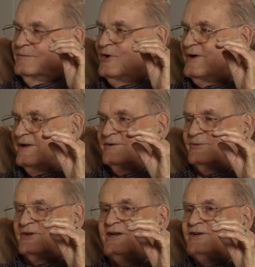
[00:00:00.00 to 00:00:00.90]
boy,
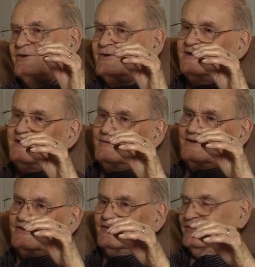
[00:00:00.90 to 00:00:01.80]
that detour, it
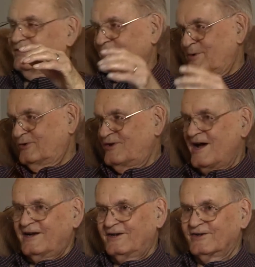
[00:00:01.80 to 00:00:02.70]
was just almost
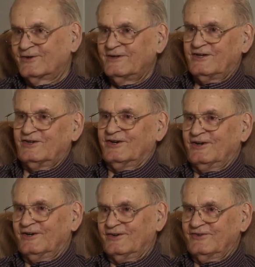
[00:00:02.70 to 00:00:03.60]
90-degree
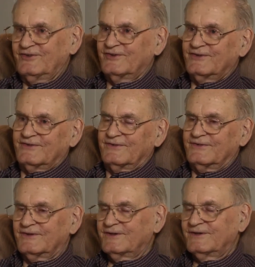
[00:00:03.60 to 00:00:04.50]
turns,
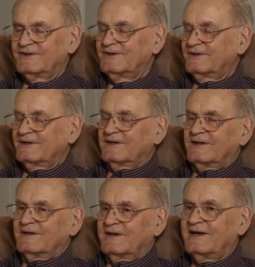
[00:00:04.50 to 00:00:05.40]

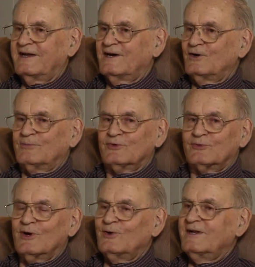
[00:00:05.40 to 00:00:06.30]
and I almost
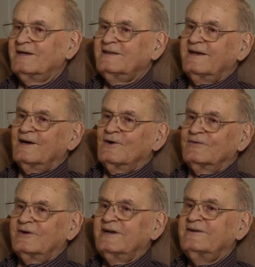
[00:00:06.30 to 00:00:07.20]
rolled that thing
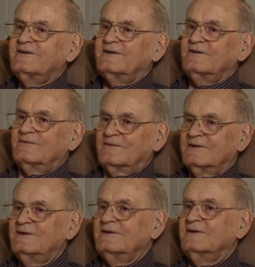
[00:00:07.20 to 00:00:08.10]
over into
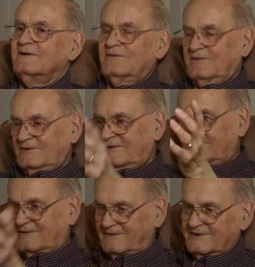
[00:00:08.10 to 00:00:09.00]
a
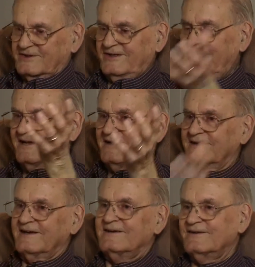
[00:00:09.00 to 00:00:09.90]
canal
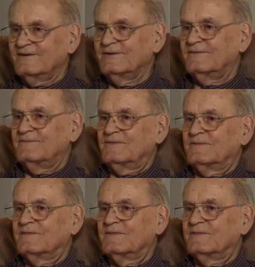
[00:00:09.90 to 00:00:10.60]
there. Mm.